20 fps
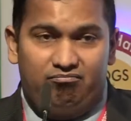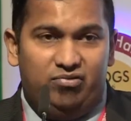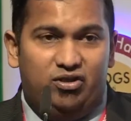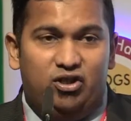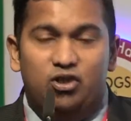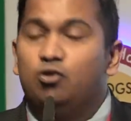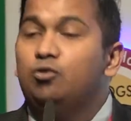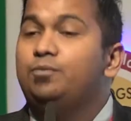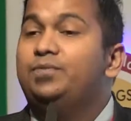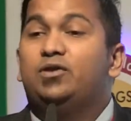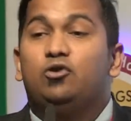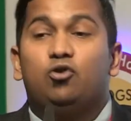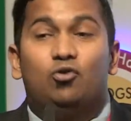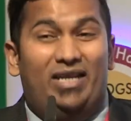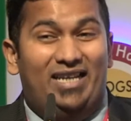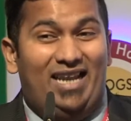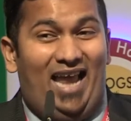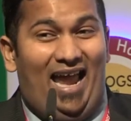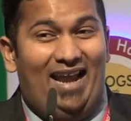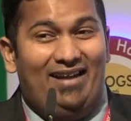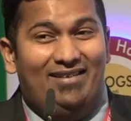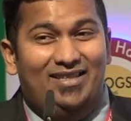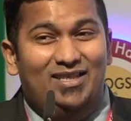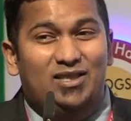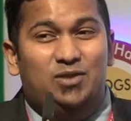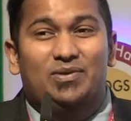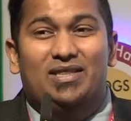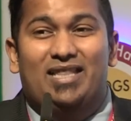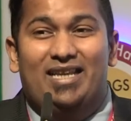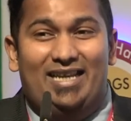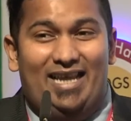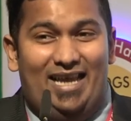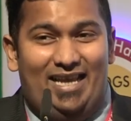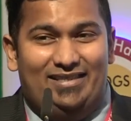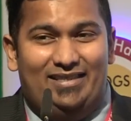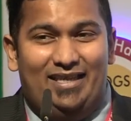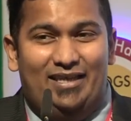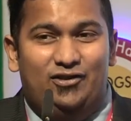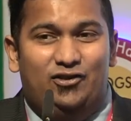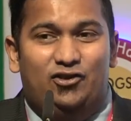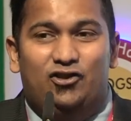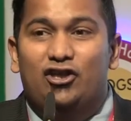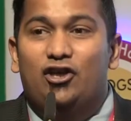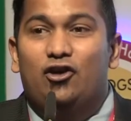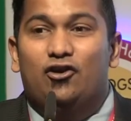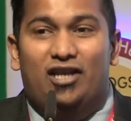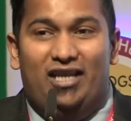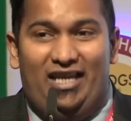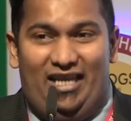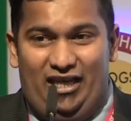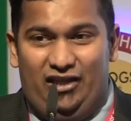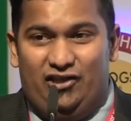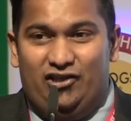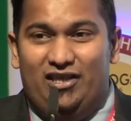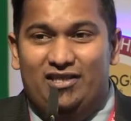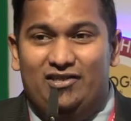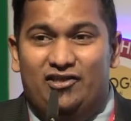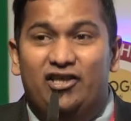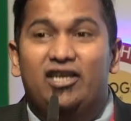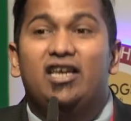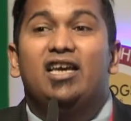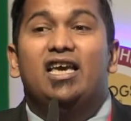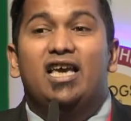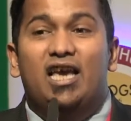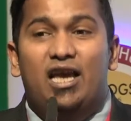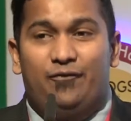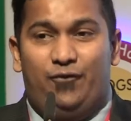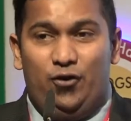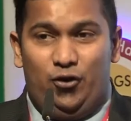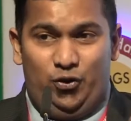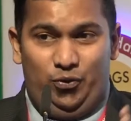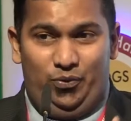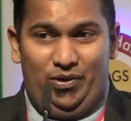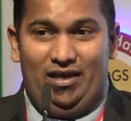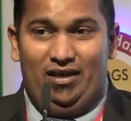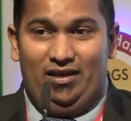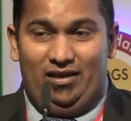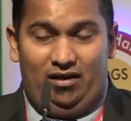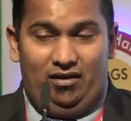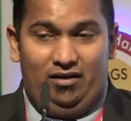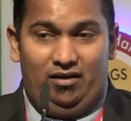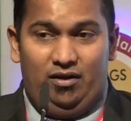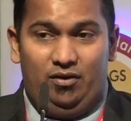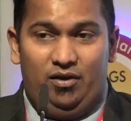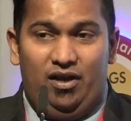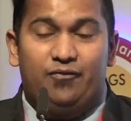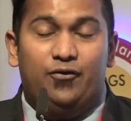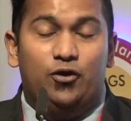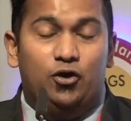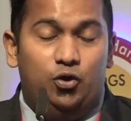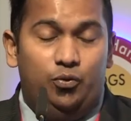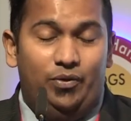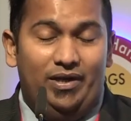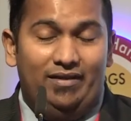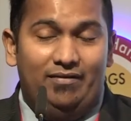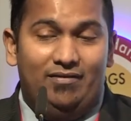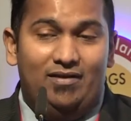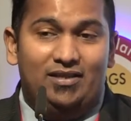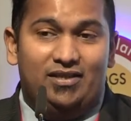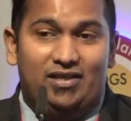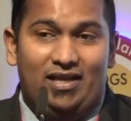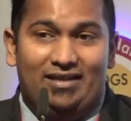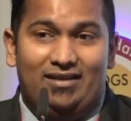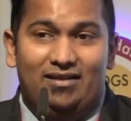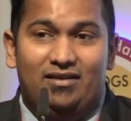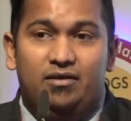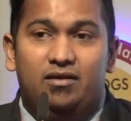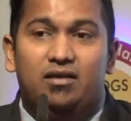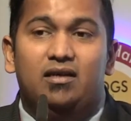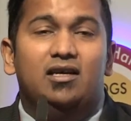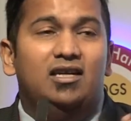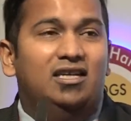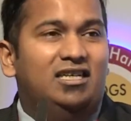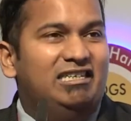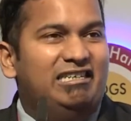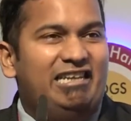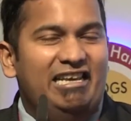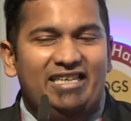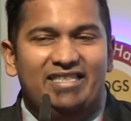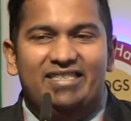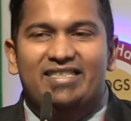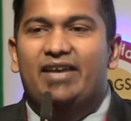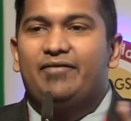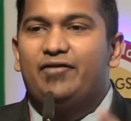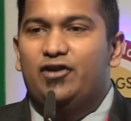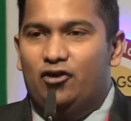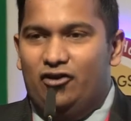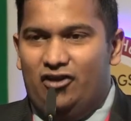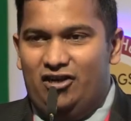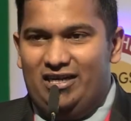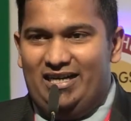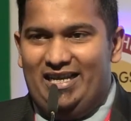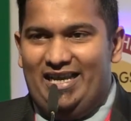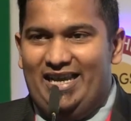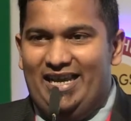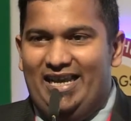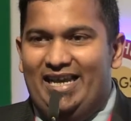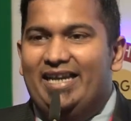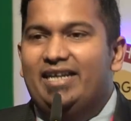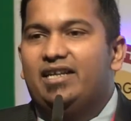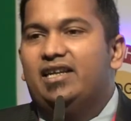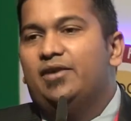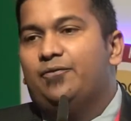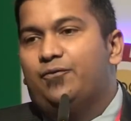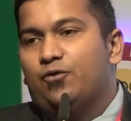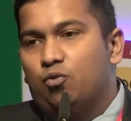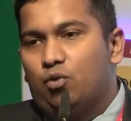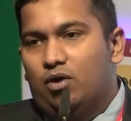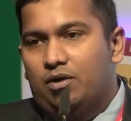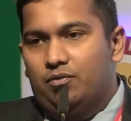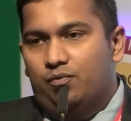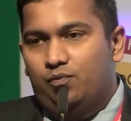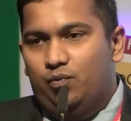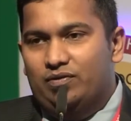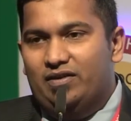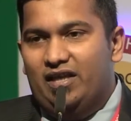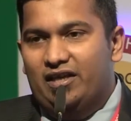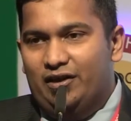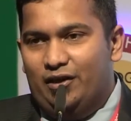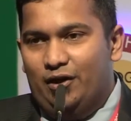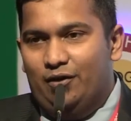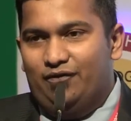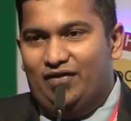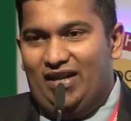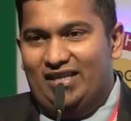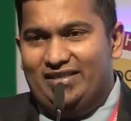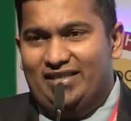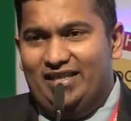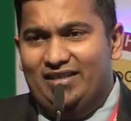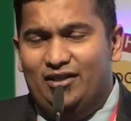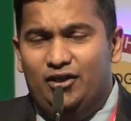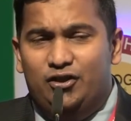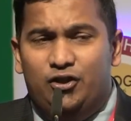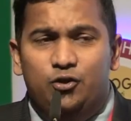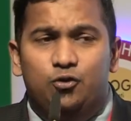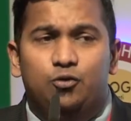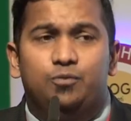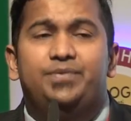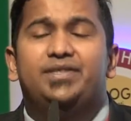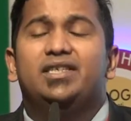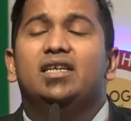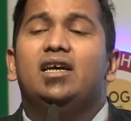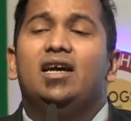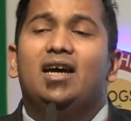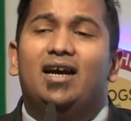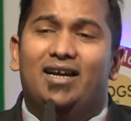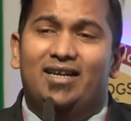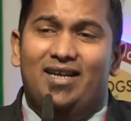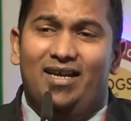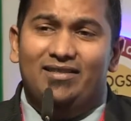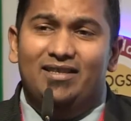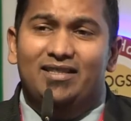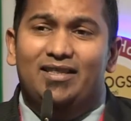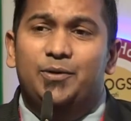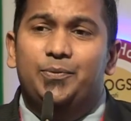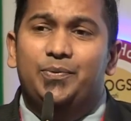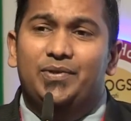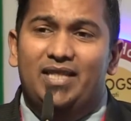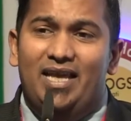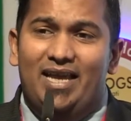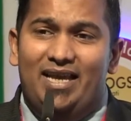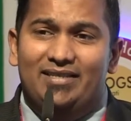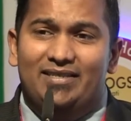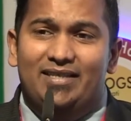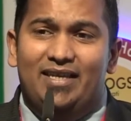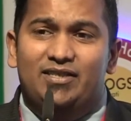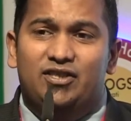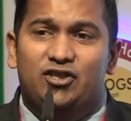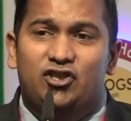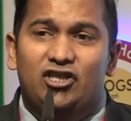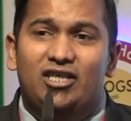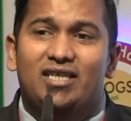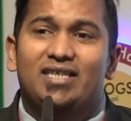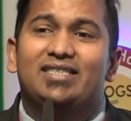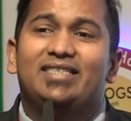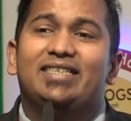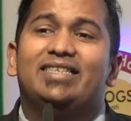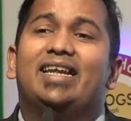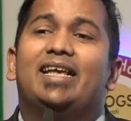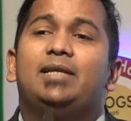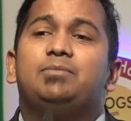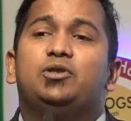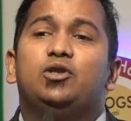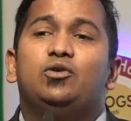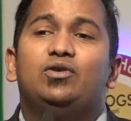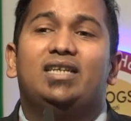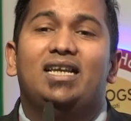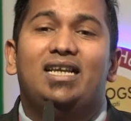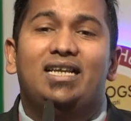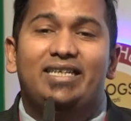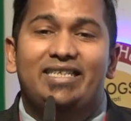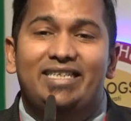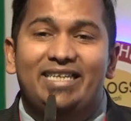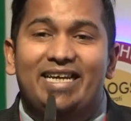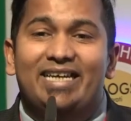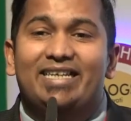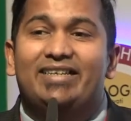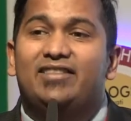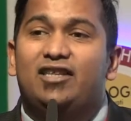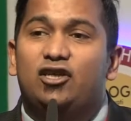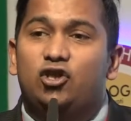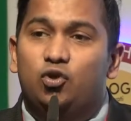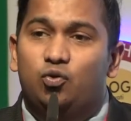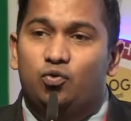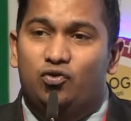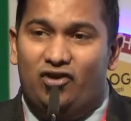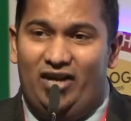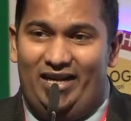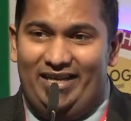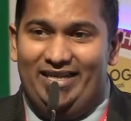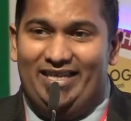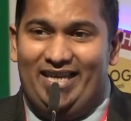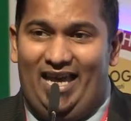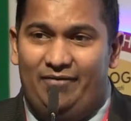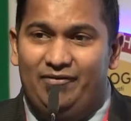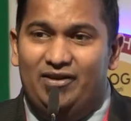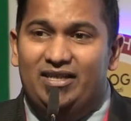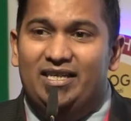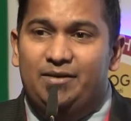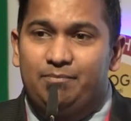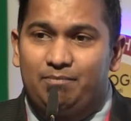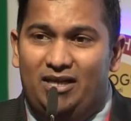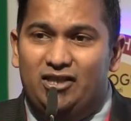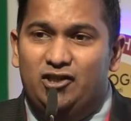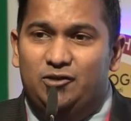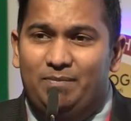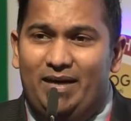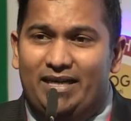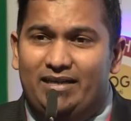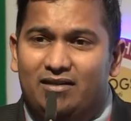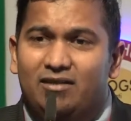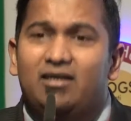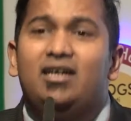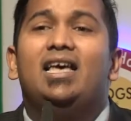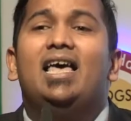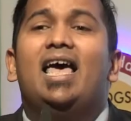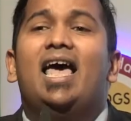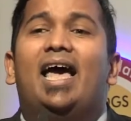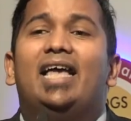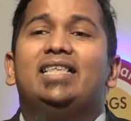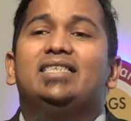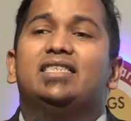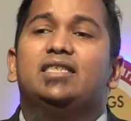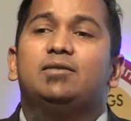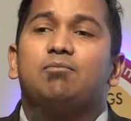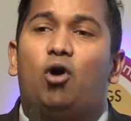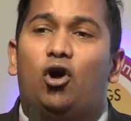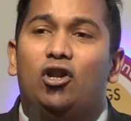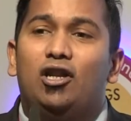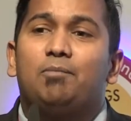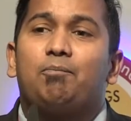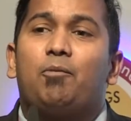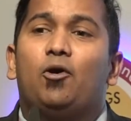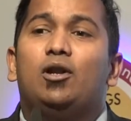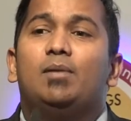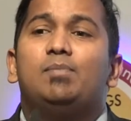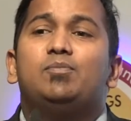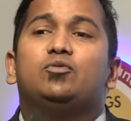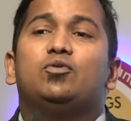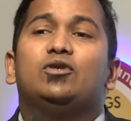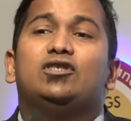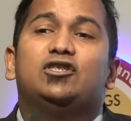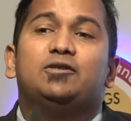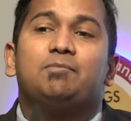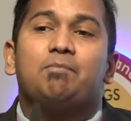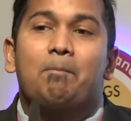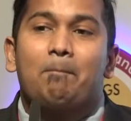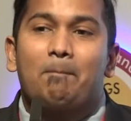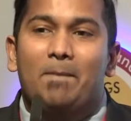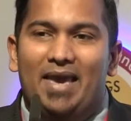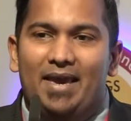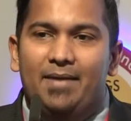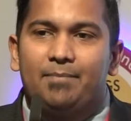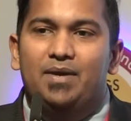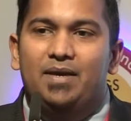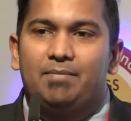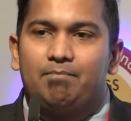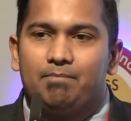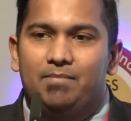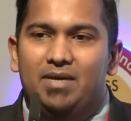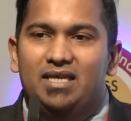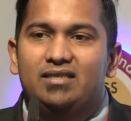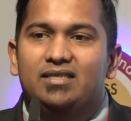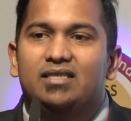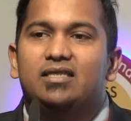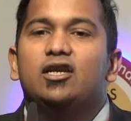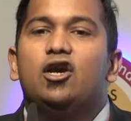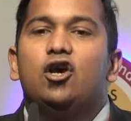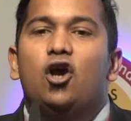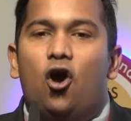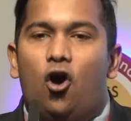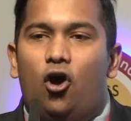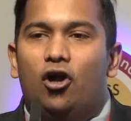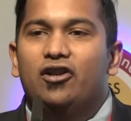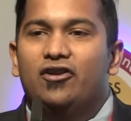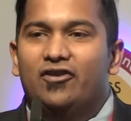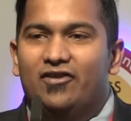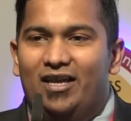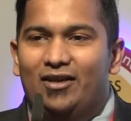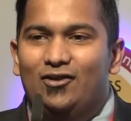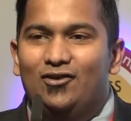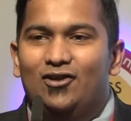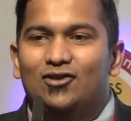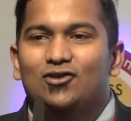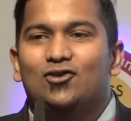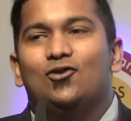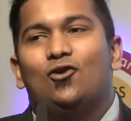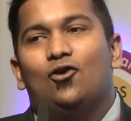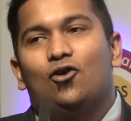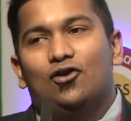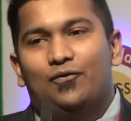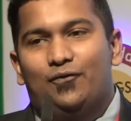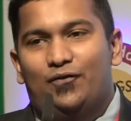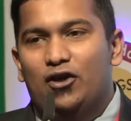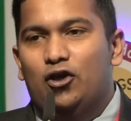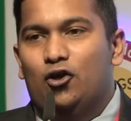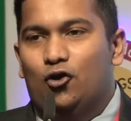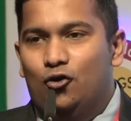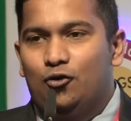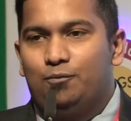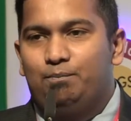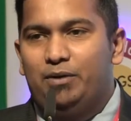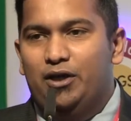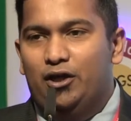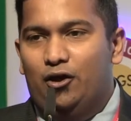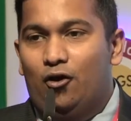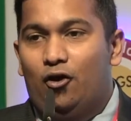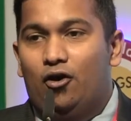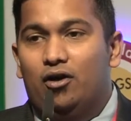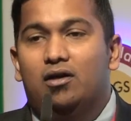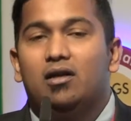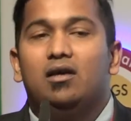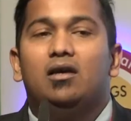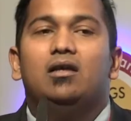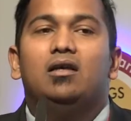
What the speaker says: tubes. You can add this with an SSG or a HSG if you're doing this at a day 7 or a day 8 if you are thinking of testing the tubes. Another thing with the SSG is it helps you delineate the uterine cavity much better, and smaller polyps which may be missed on a regular sonography could be caught.